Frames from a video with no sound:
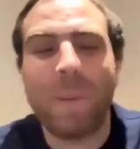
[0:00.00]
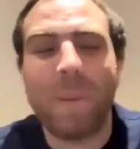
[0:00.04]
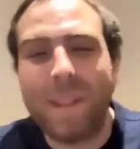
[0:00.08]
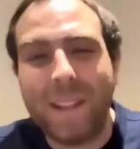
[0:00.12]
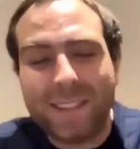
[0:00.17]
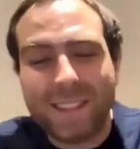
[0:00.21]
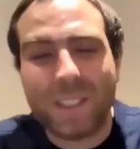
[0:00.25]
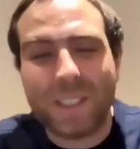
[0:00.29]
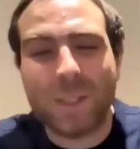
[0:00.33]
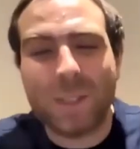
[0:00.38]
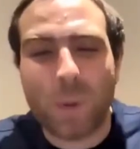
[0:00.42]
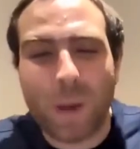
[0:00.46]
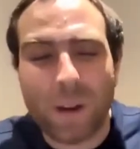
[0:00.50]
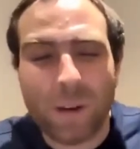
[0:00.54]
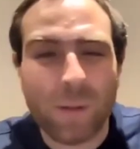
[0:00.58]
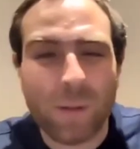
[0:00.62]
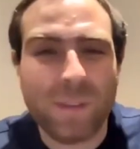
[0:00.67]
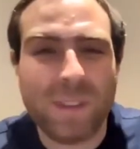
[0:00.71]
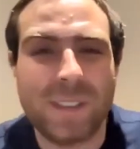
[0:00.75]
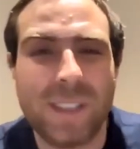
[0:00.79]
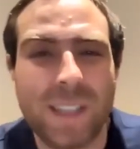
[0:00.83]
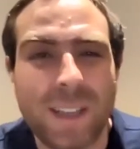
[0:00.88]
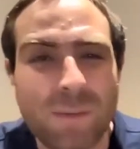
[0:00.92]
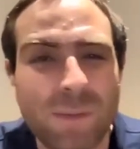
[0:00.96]
I mean, this is where
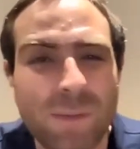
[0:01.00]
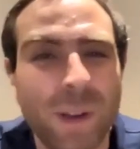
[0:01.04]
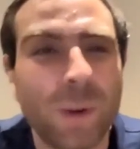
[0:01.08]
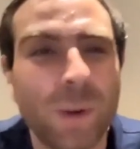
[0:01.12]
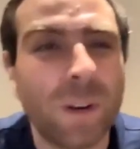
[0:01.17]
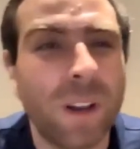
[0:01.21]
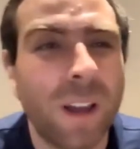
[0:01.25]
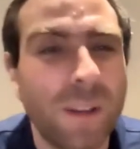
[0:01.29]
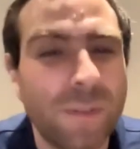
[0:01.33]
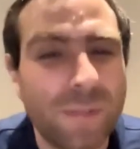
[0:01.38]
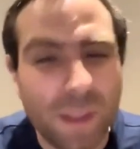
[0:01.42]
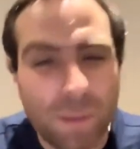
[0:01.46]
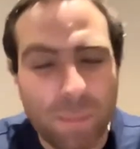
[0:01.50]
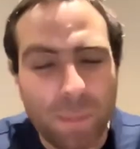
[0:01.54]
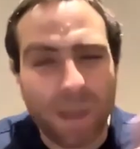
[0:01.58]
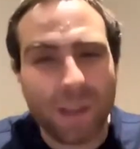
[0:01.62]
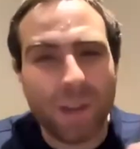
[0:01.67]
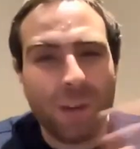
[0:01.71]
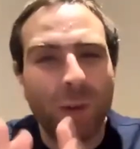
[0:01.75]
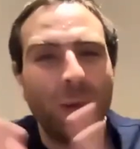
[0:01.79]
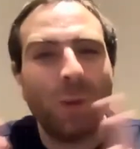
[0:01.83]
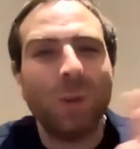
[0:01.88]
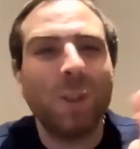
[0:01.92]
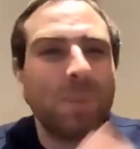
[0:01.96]
obviously in real life there'd be
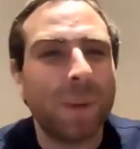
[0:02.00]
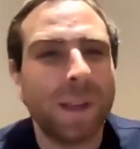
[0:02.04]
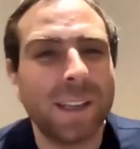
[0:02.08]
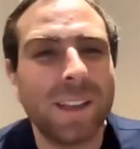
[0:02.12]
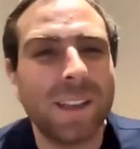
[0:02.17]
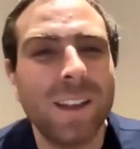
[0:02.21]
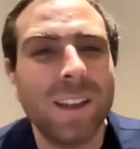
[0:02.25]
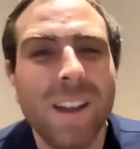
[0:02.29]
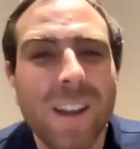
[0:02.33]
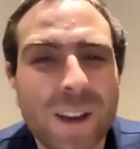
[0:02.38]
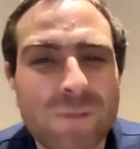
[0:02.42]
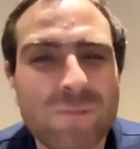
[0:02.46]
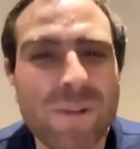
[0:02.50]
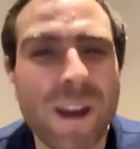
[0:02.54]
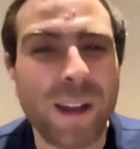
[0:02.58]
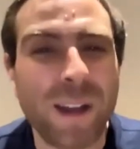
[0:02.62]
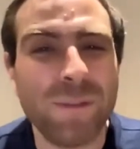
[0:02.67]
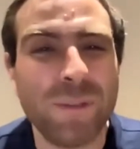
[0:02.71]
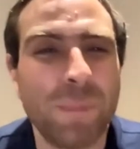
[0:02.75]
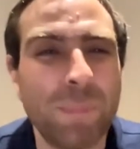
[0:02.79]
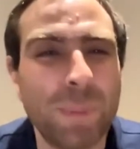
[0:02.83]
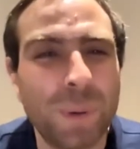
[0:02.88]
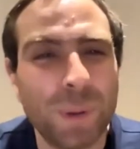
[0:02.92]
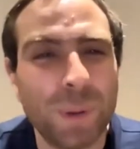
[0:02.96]
a huge big
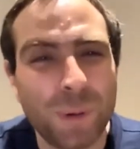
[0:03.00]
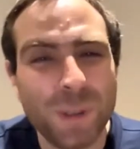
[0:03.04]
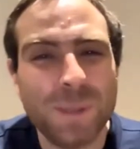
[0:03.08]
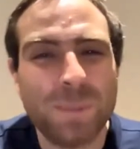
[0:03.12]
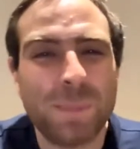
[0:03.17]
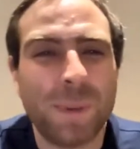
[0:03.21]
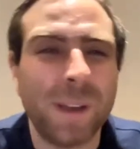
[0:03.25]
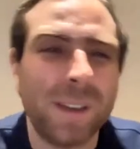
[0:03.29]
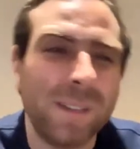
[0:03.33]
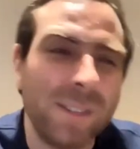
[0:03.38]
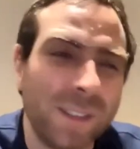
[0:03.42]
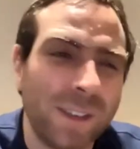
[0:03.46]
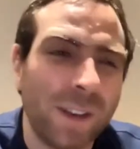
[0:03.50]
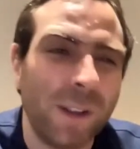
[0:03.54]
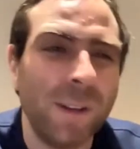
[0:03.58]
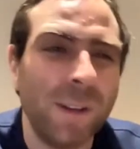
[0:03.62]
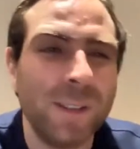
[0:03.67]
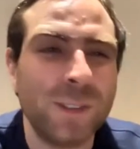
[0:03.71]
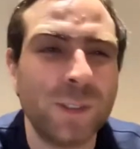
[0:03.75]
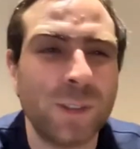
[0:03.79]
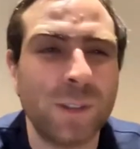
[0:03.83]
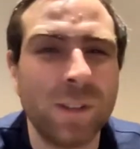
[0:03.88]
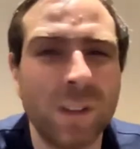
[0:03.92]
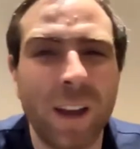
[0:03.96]
round of applause, but
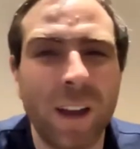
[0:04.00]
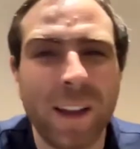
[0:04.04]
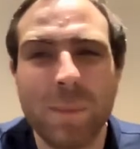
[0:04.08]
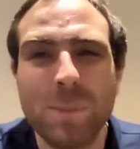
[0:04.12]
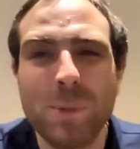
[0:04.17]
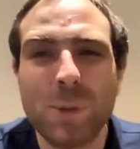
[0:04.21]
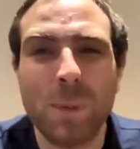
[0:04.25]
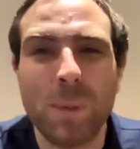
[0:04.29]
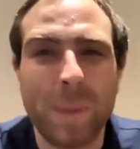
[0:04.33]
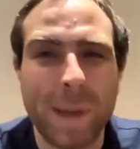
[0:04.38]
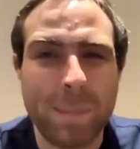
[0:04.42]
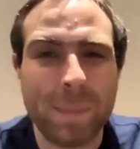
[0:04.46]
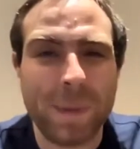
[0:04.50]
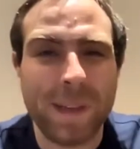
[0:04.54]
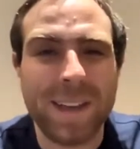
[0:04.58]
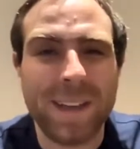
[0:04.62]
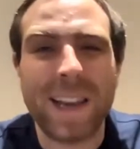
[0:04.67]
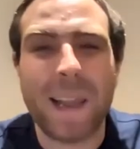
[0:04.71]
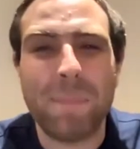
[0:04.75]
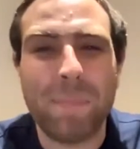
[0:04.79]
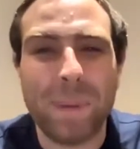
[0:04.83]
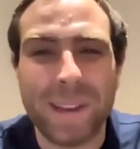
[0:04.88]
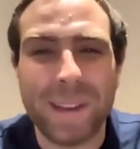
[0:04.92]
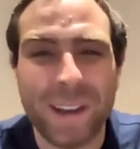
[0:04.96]
it's online. I'm sure people are
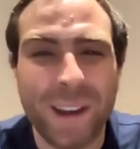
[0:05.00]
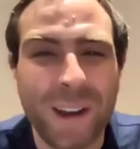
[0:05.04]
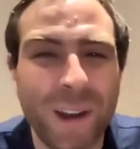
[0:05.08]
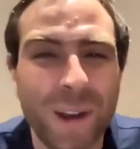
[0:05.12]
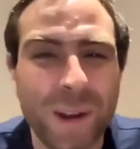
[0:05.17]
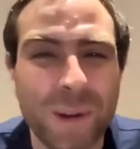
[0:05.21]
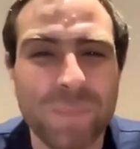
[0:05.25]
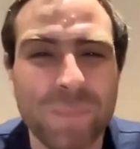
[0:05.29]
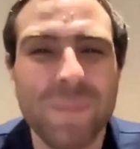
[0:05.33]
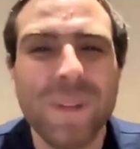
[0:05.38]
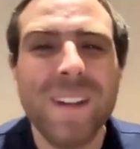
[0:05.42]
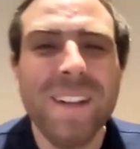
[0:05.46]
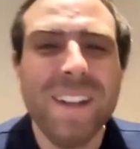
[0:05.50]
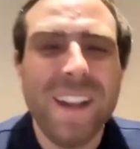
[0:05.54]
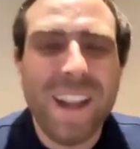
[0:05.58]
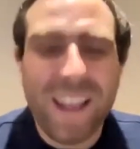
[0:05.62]
clapping at home.